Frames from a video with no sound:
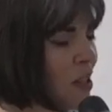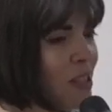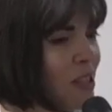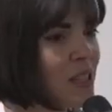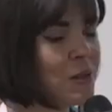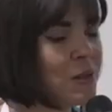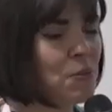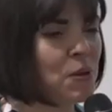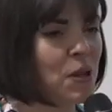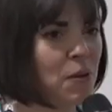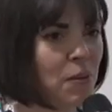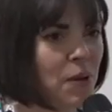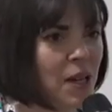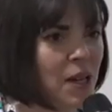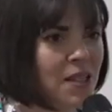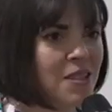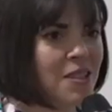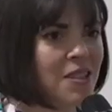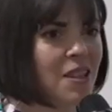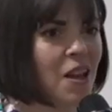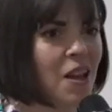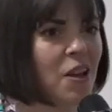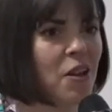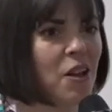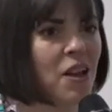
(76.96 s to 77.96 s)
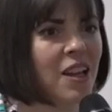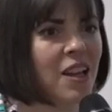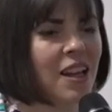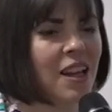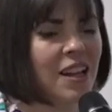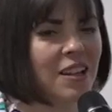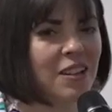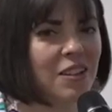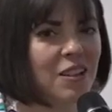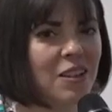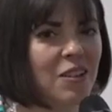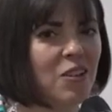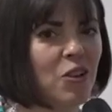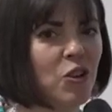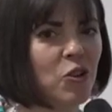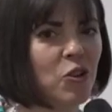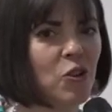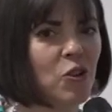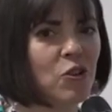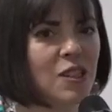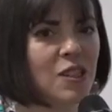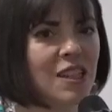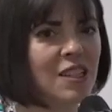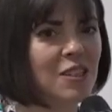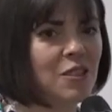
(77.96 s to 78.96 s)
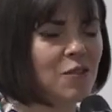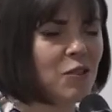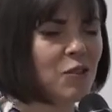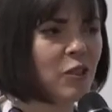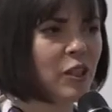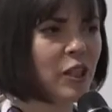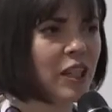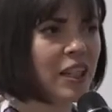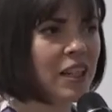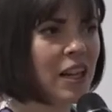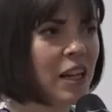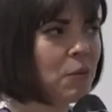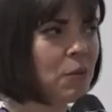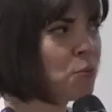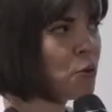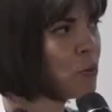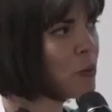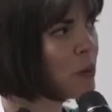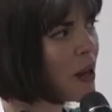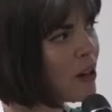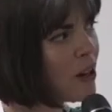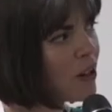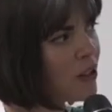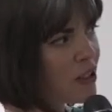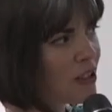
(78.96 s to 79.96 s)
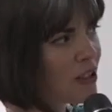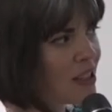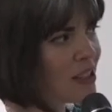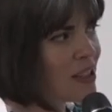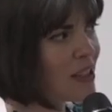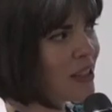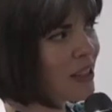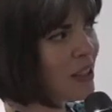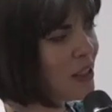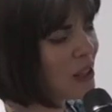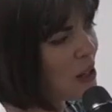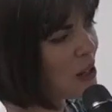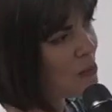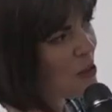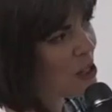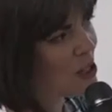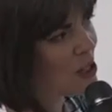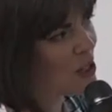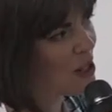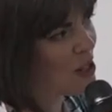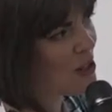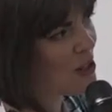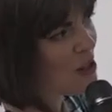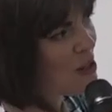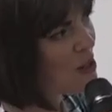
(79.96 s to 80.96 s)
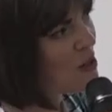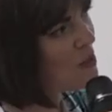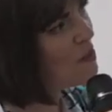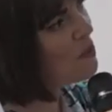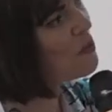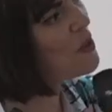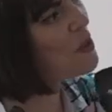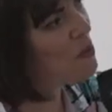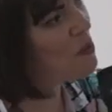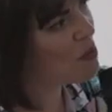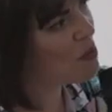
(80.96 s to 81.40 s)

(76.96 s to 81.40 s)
the CPMS in a context of looking at preparedness and climate change.